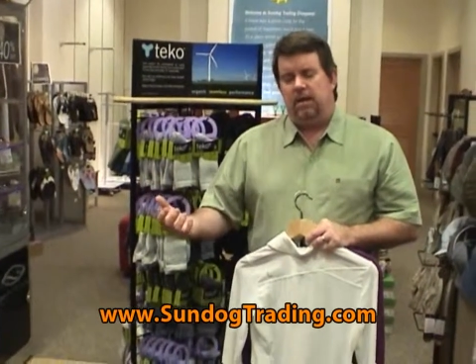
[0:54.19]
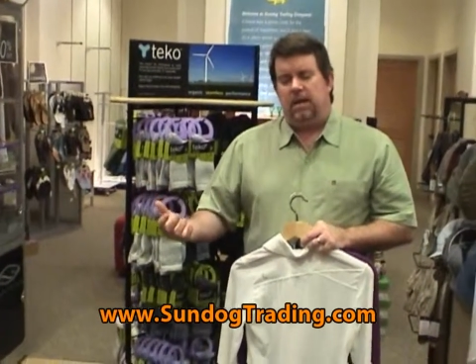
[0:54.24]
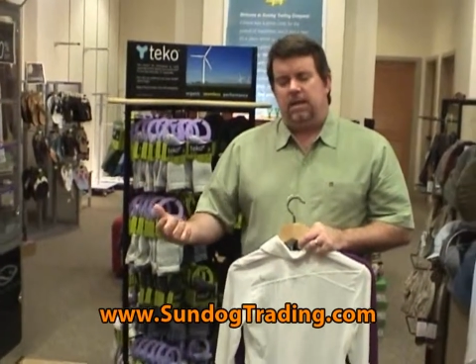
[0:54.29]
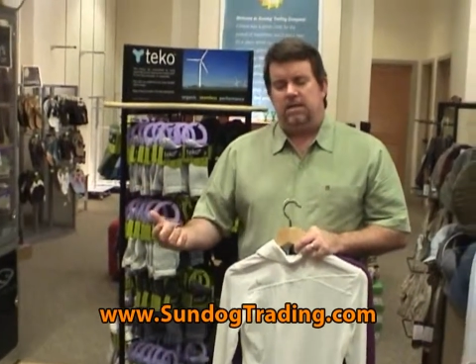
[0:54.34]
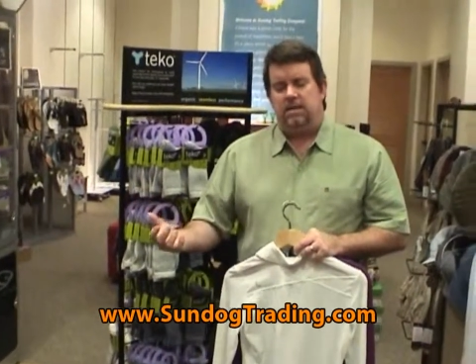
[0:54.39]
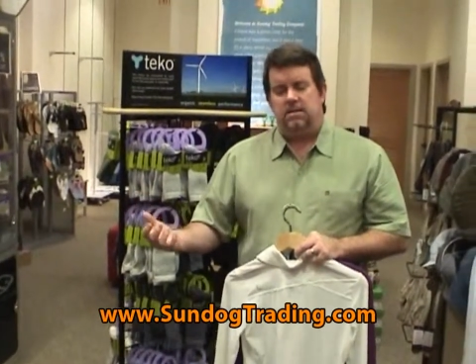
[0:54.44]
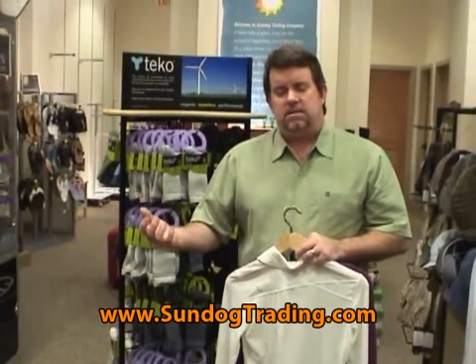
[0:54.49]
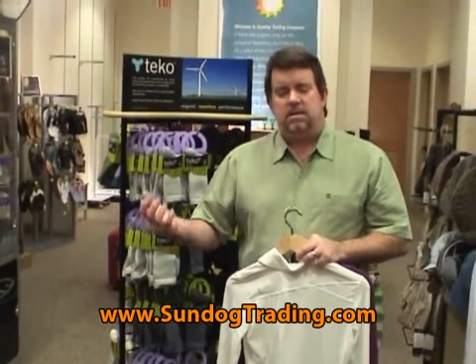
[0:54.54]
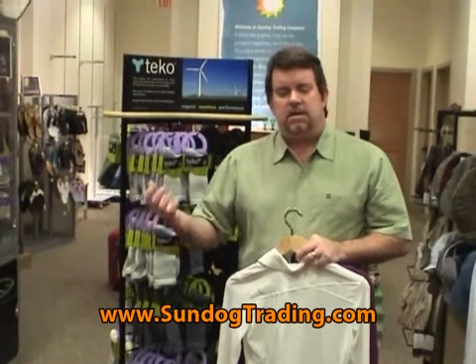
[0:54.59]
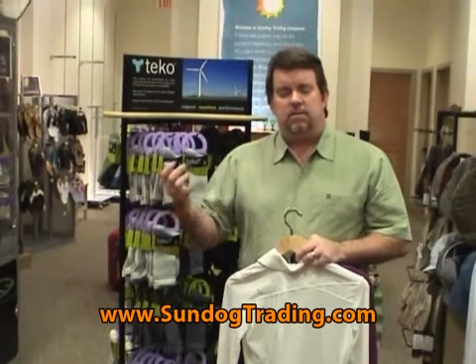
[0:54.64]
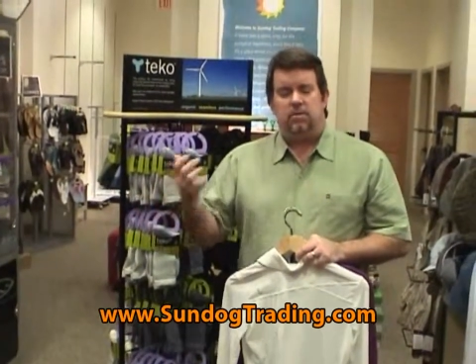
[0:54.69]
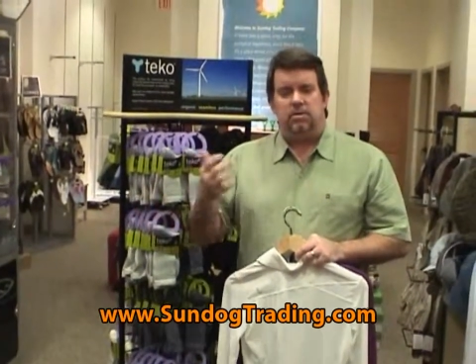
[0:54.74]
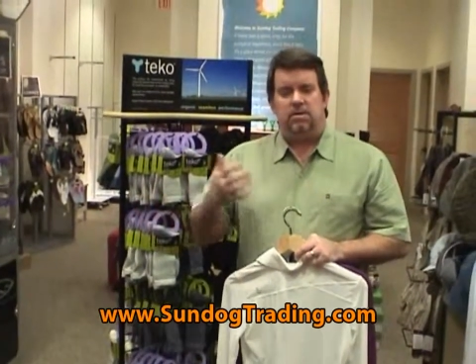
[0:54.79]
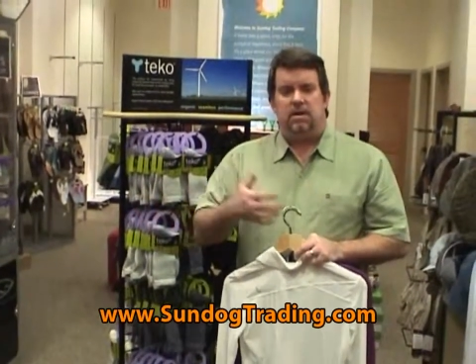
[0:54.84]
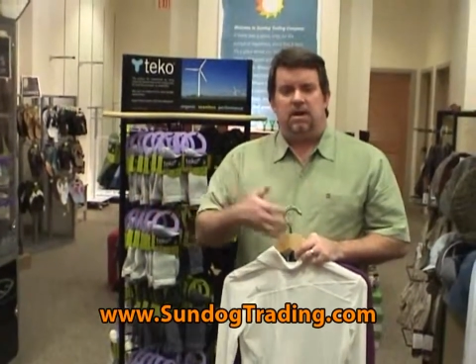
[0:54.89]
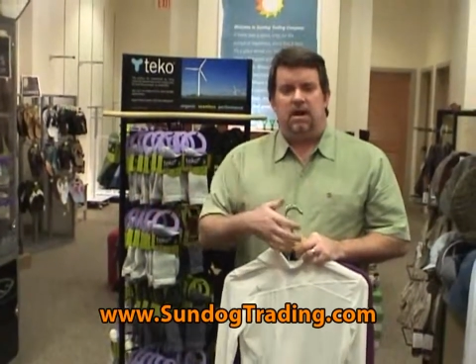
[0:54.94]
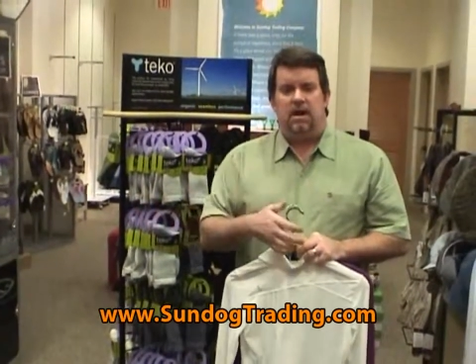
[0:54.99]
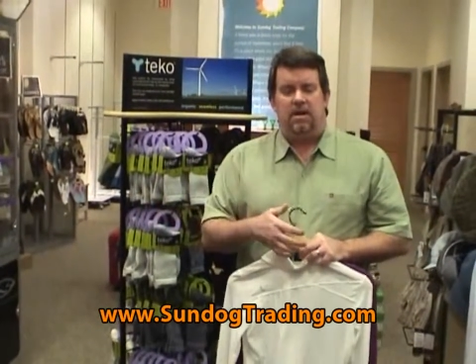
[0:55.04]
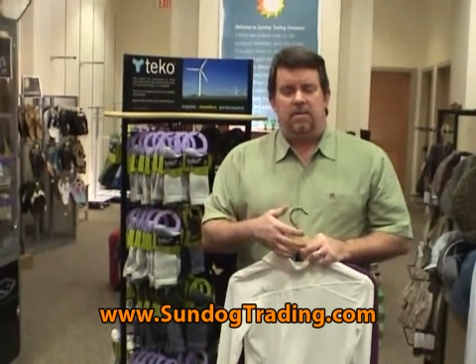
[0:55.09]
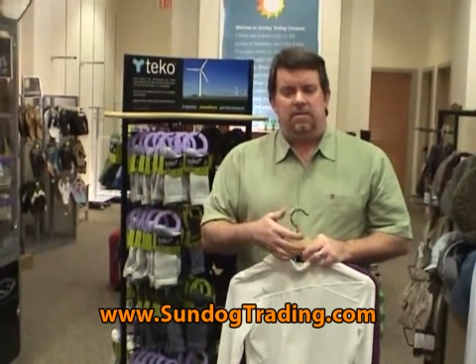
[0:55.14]
in the
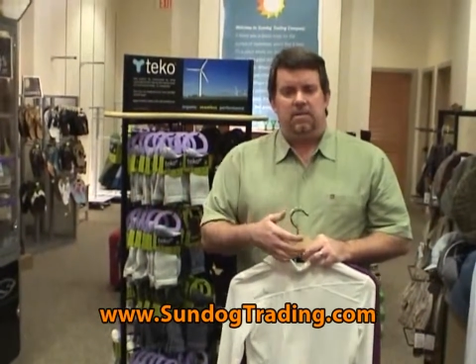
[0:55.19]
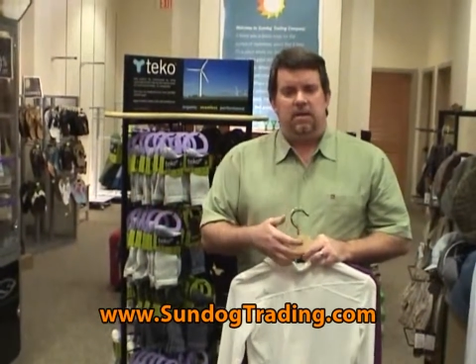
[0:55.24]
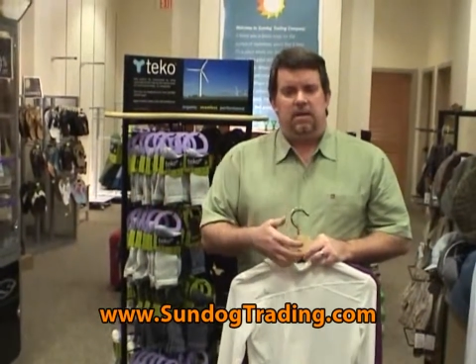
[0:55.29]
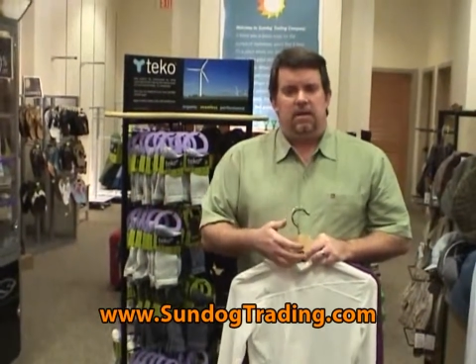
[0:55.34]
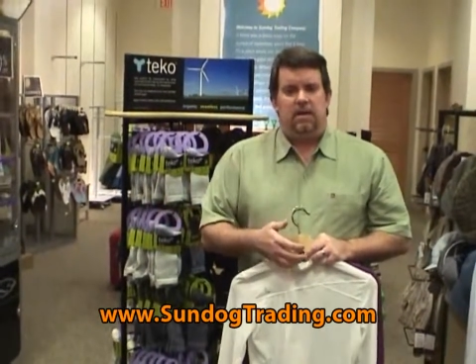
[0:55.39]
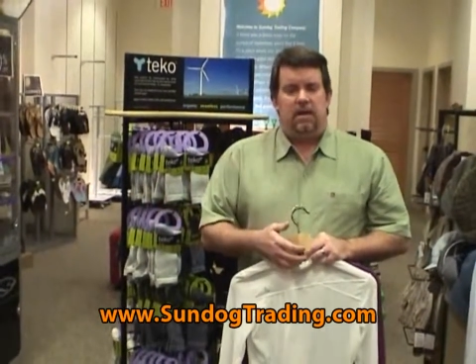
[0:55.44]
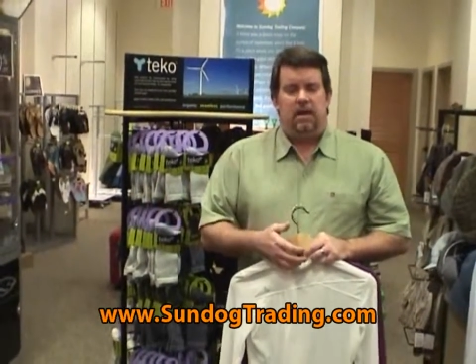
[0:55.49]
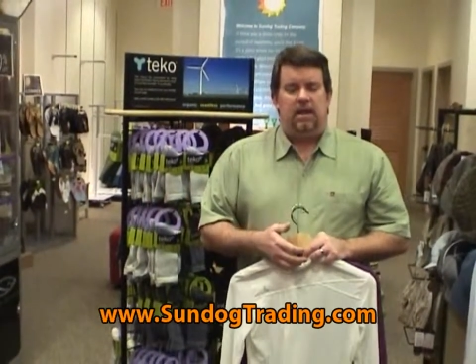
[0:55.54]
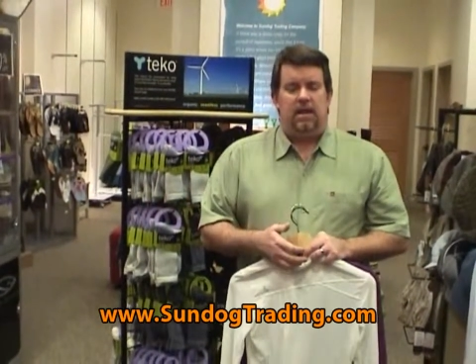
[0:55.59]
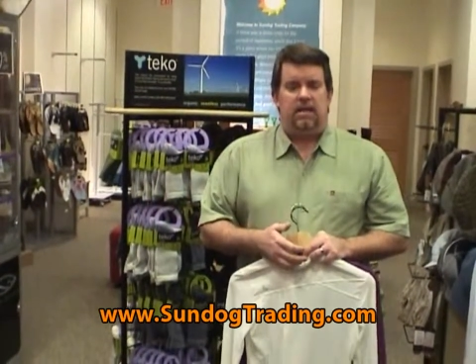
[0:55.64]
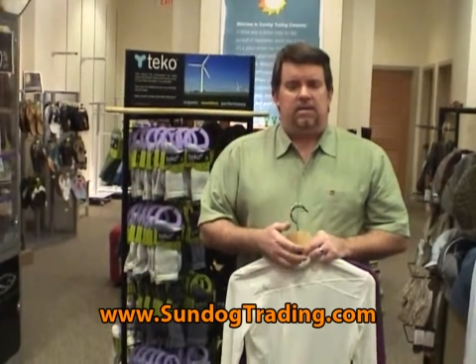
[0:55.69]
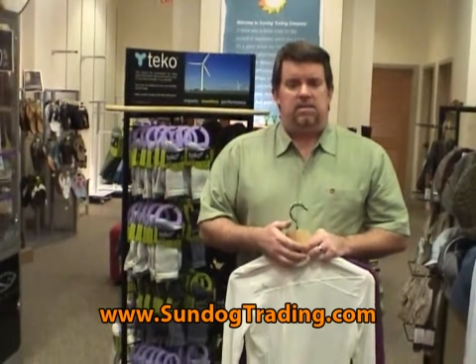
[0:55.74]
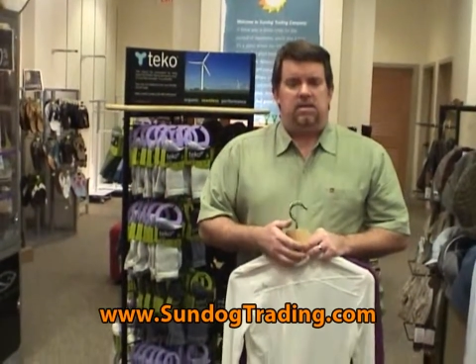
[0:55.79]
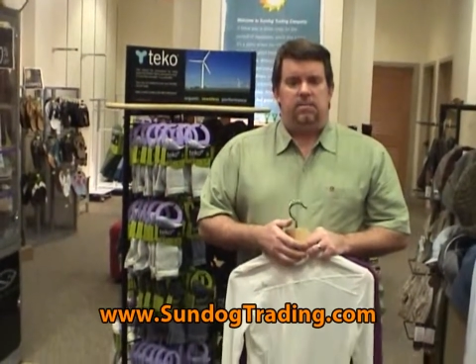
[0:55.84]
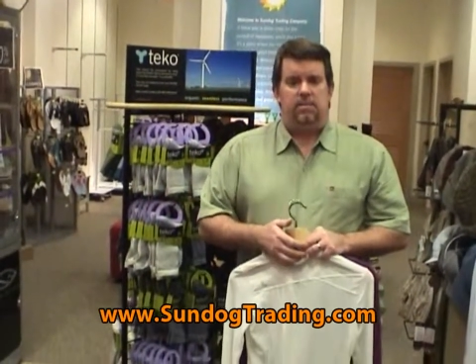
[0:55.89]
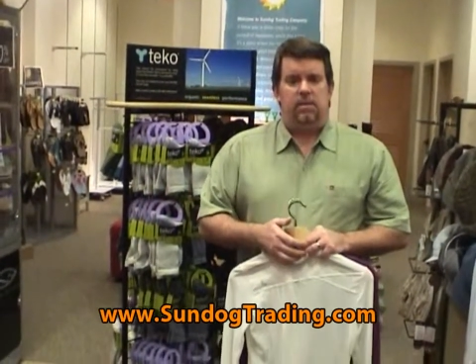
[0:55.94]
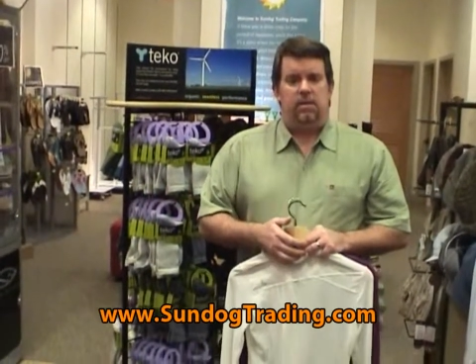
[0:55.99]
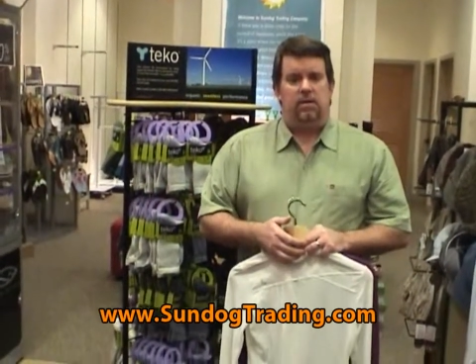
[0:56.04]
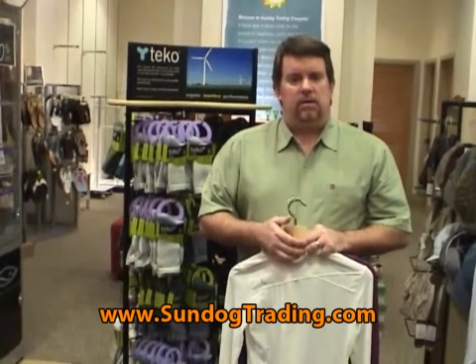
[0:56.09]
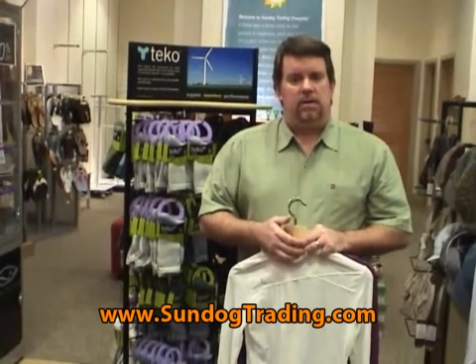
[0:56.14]
summertime it has the
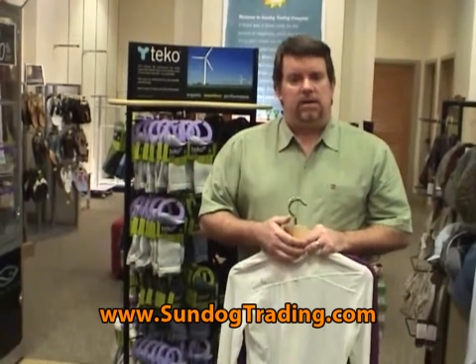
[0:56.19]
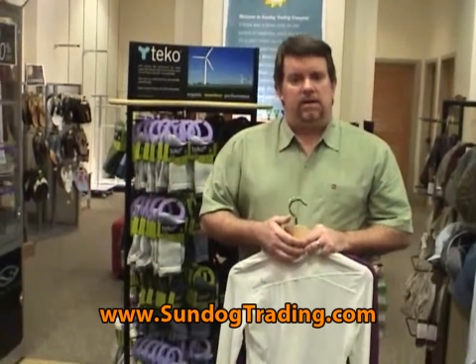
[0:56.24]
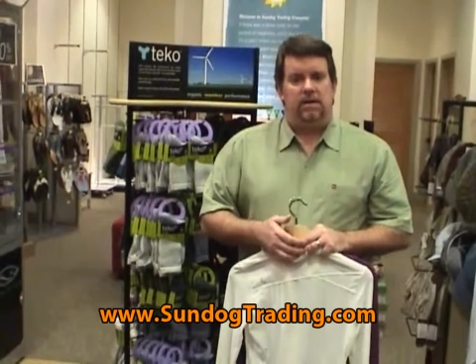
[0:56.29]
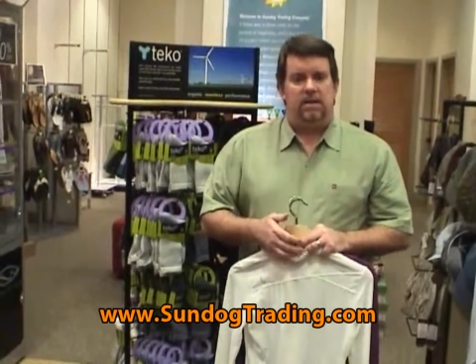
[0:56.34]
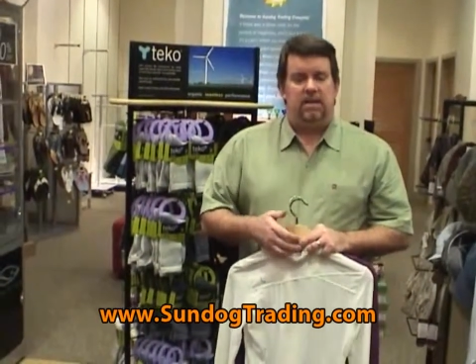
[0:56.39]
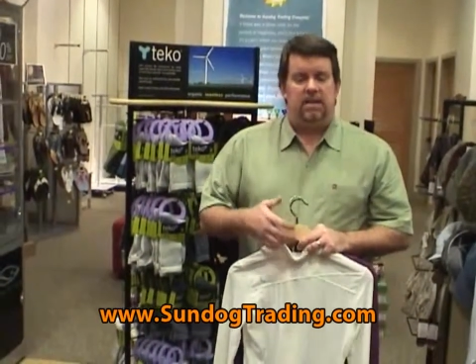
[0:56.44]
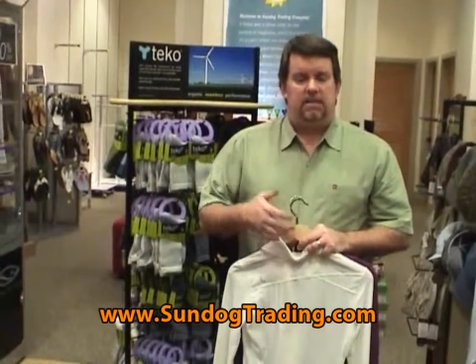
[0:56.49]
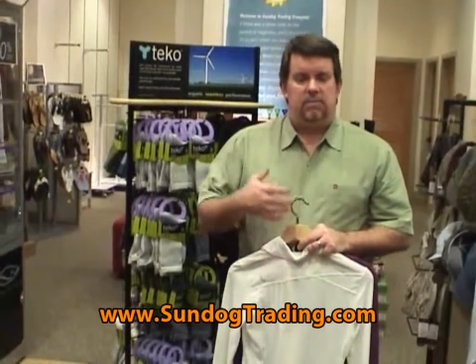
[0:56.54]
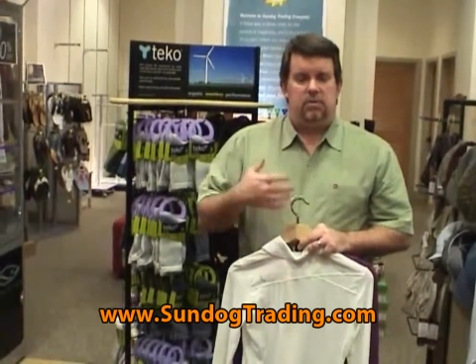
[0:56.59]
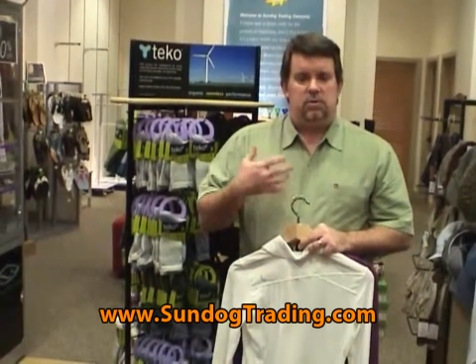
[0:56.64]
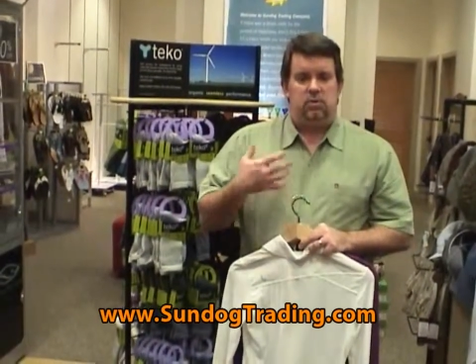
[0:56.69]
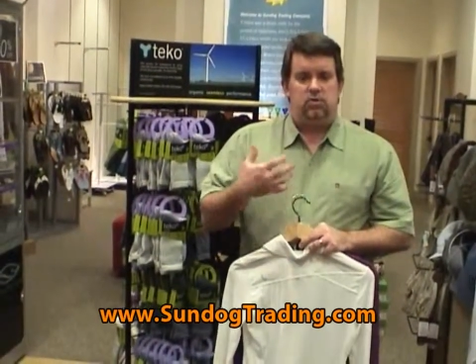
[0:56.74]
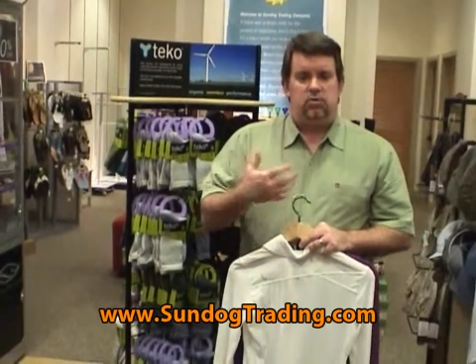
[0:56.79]
ability to keep you